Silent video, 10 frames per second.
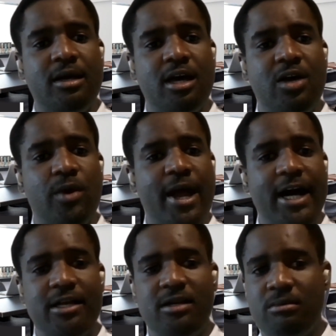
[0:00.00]
And we
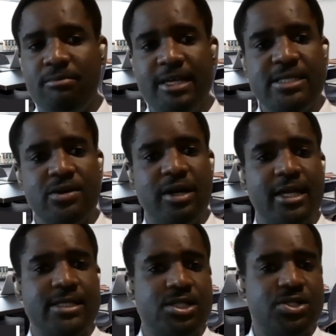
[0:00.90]
had amazing
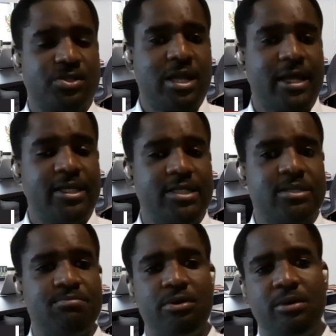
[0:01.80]
organizations like
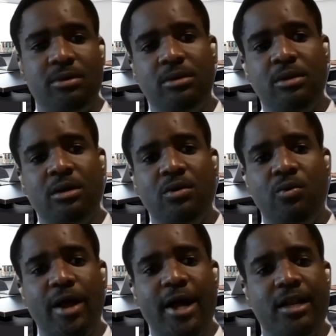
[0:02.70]
Interpol,
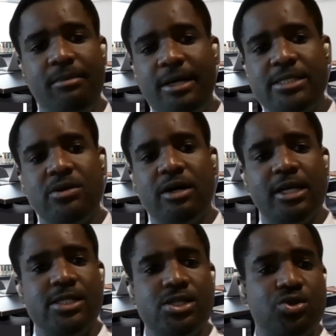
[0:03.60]
we had amazing
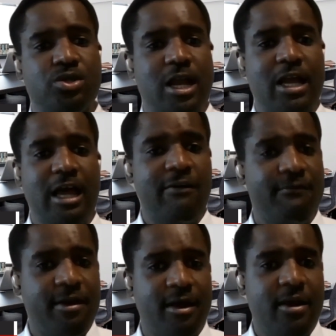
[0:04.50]
organizations like
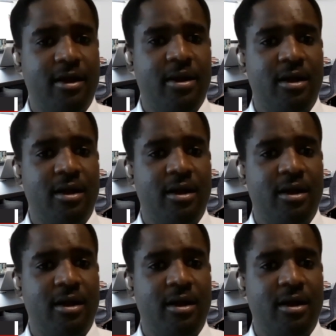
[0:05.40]
Afrinic,